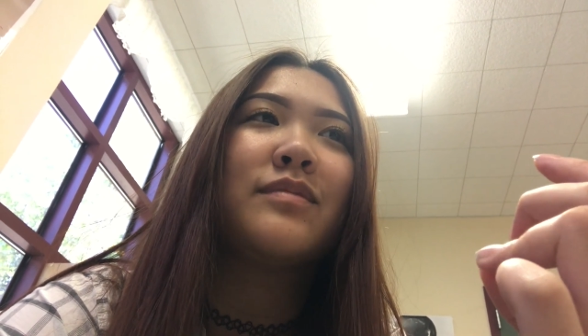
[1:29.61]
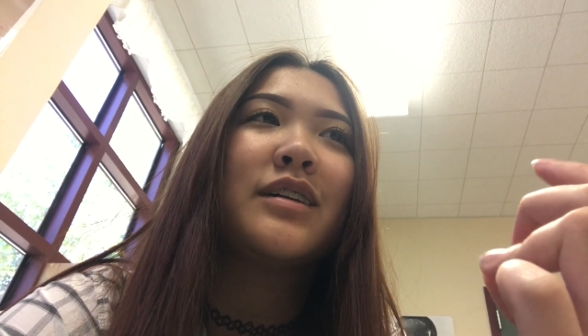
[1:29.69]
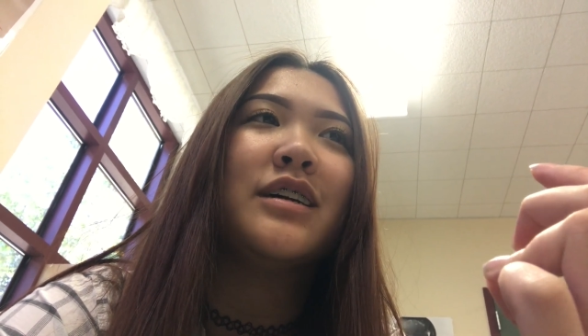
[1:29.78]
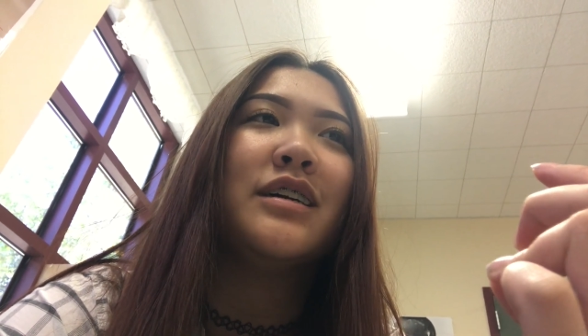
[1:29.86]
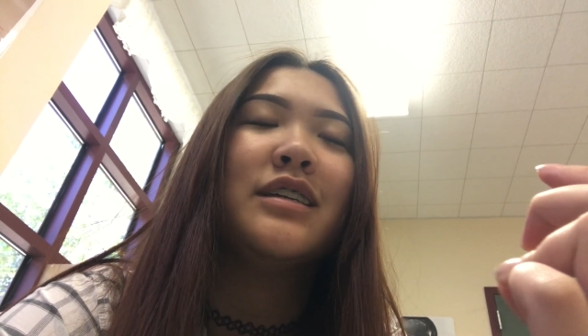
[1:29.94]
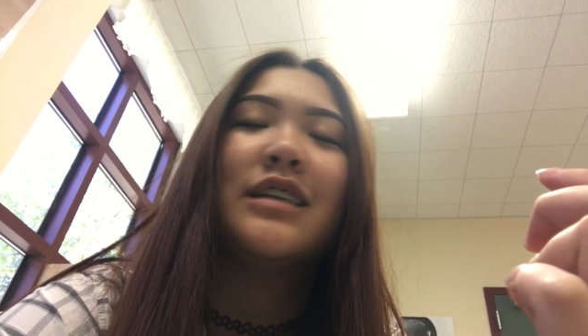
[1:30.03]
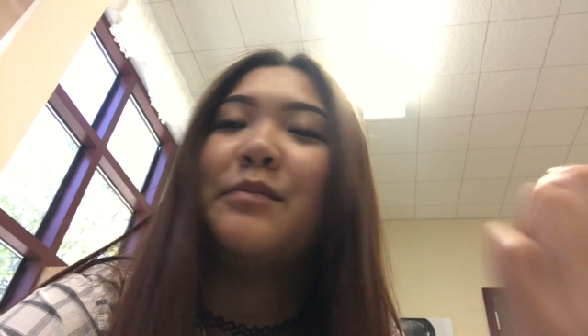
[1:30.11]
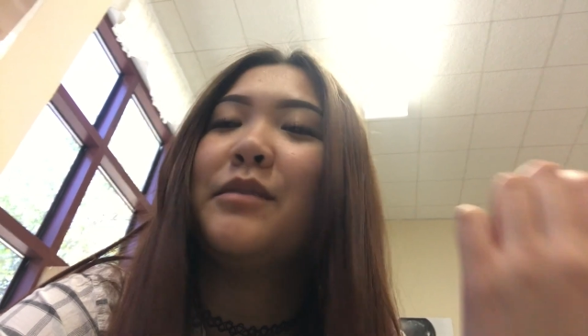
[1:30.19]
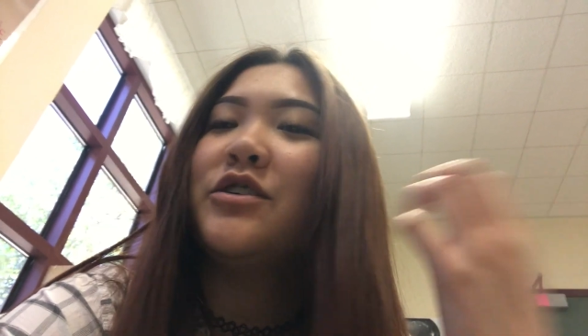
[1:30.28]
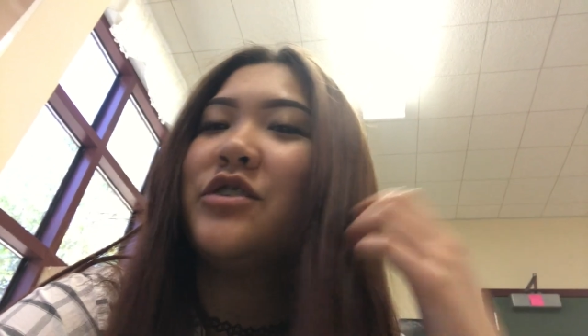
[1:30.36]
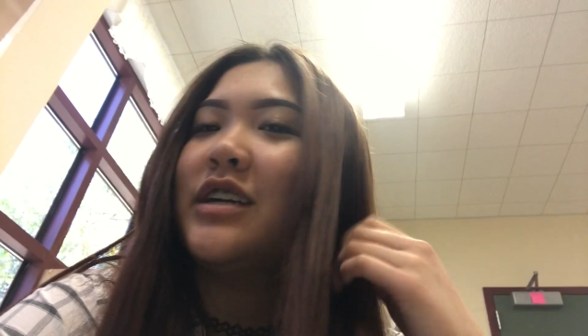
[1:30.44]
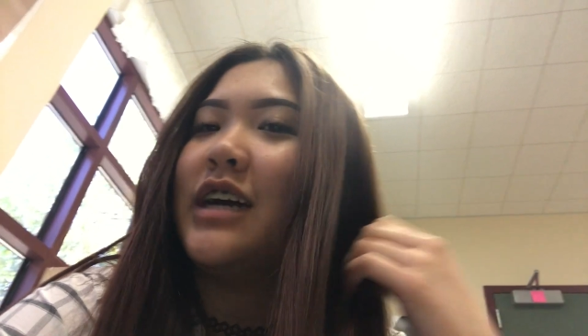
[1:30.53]
Because I'm
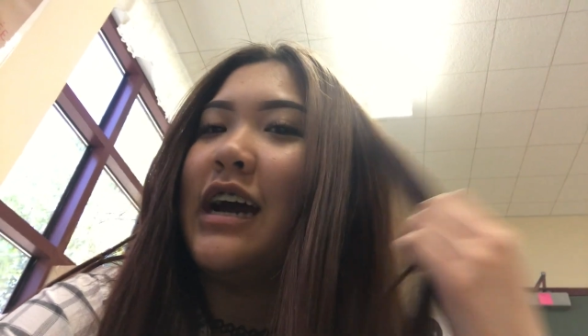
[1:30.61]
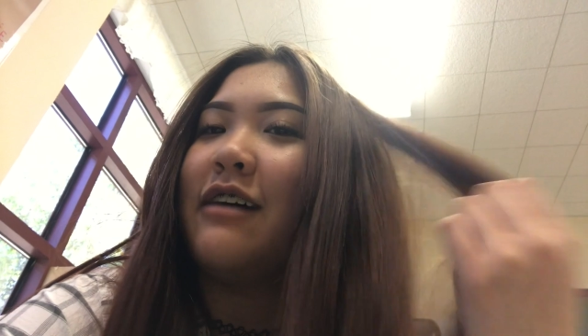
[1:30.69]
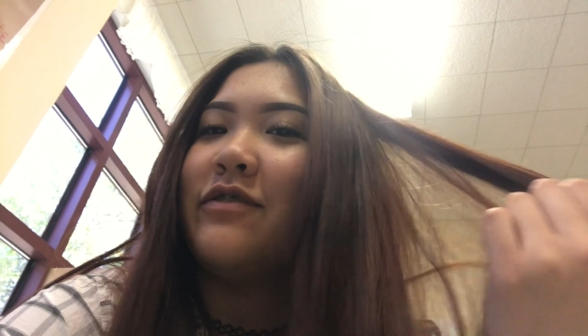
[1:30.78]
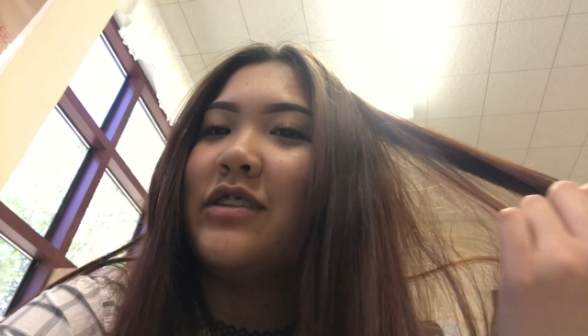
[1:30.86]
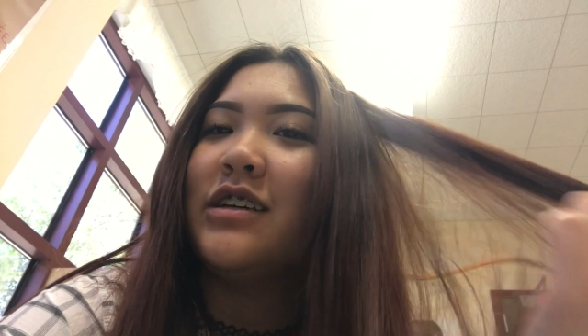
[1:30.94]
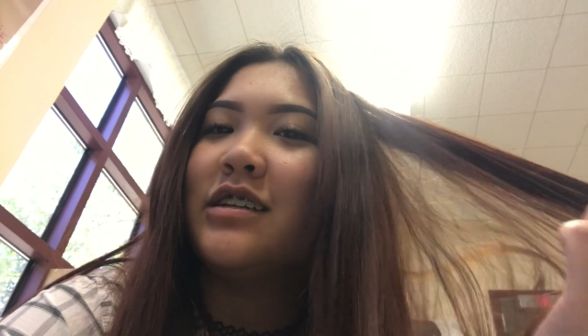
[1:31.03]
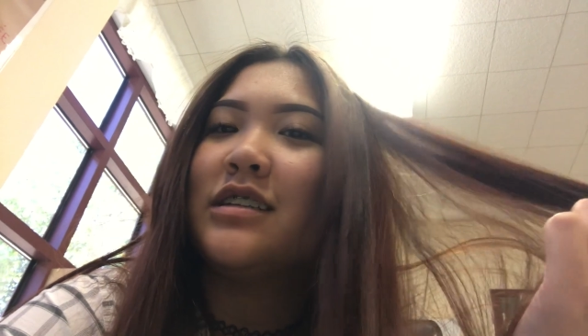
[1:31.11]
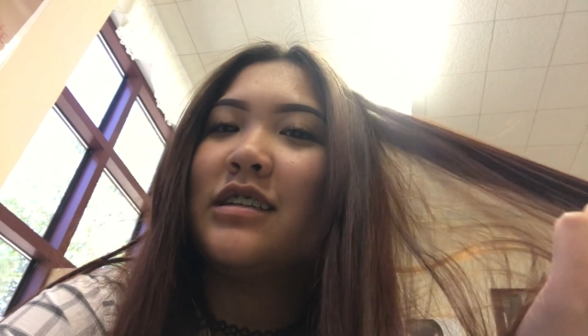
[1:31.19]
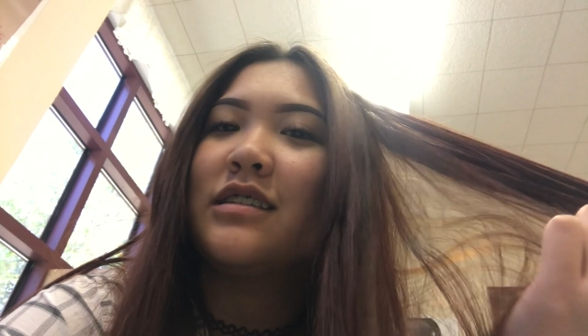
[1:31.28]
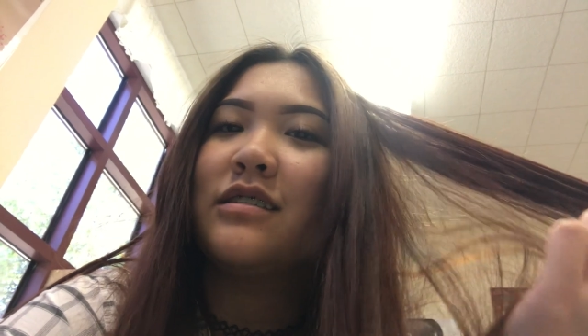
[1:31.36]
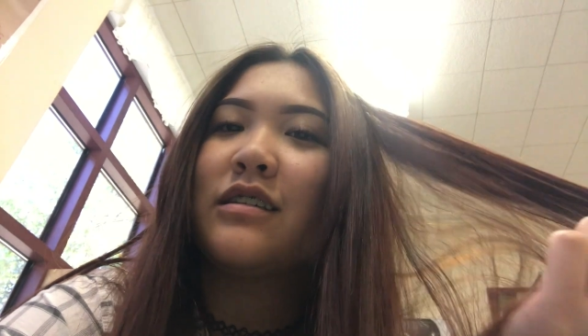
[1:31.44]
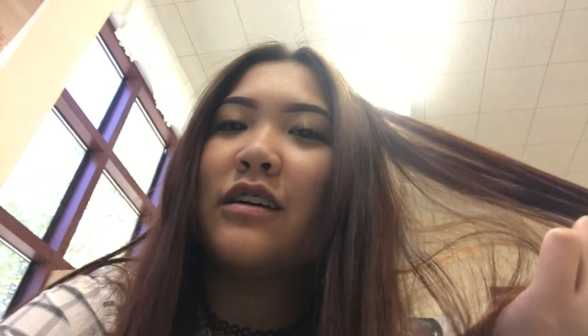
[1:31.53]
not trying to have this
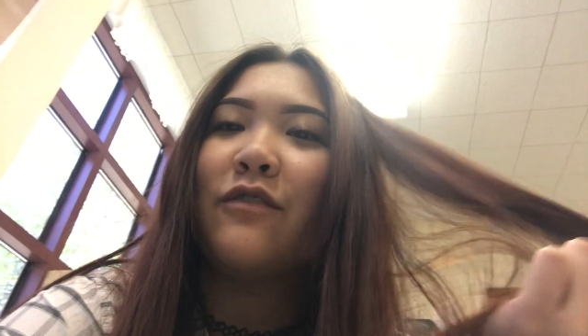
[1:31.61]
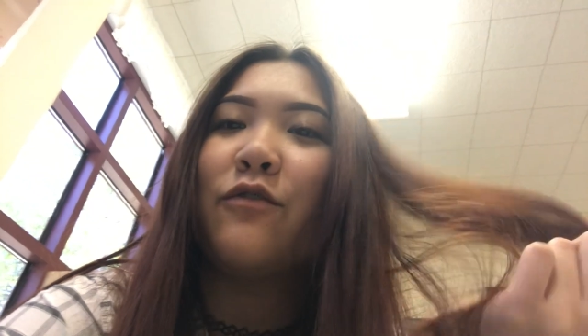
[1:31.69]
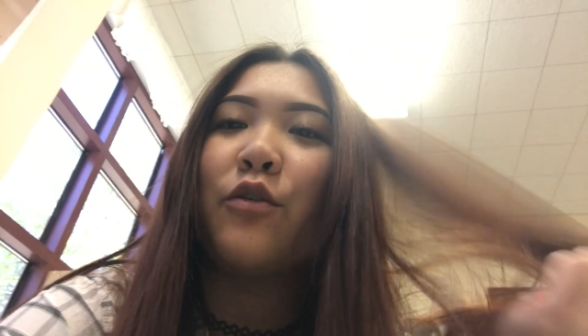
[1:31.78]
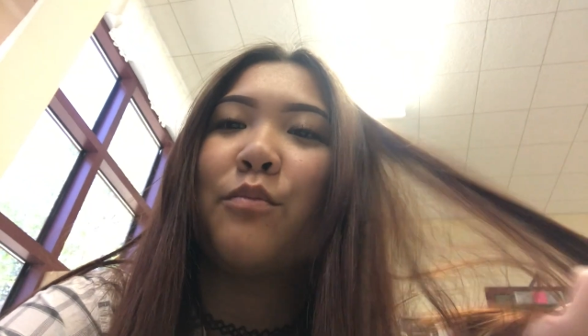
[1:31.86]
for